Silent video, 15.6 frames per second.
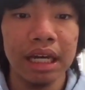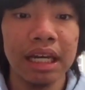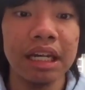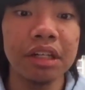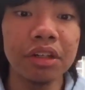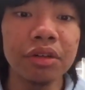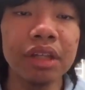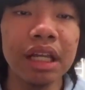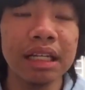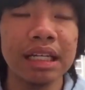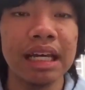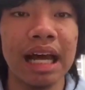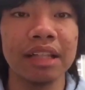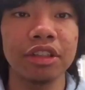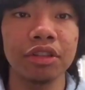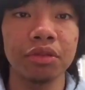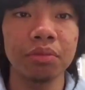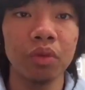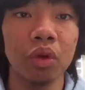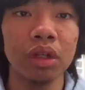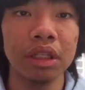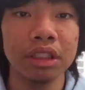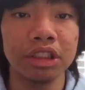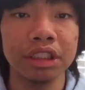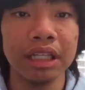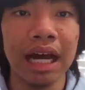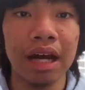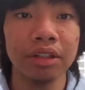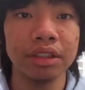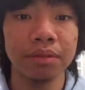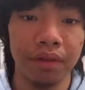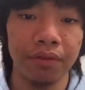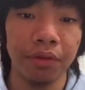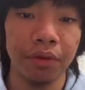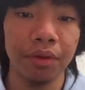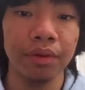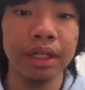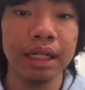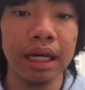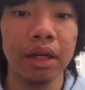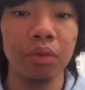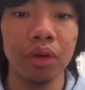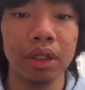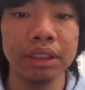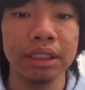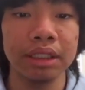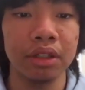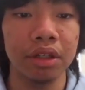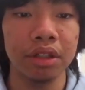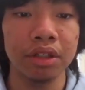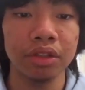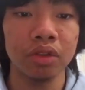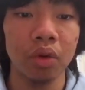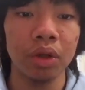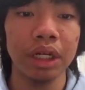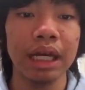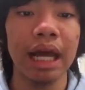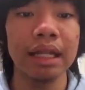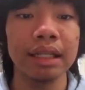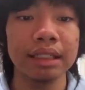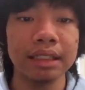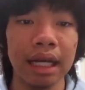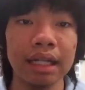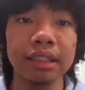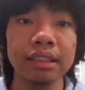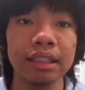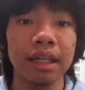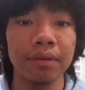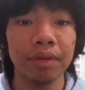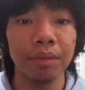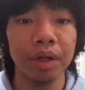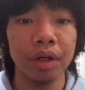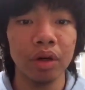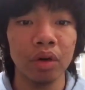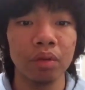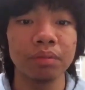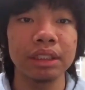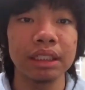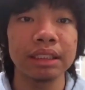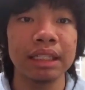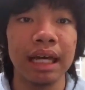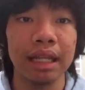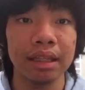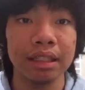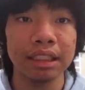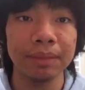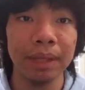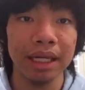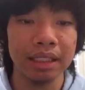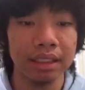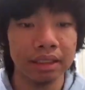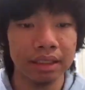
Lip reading: He knew that he had to do more than just house him for a weekend once he heard the story and decided to give him a home since he had the space.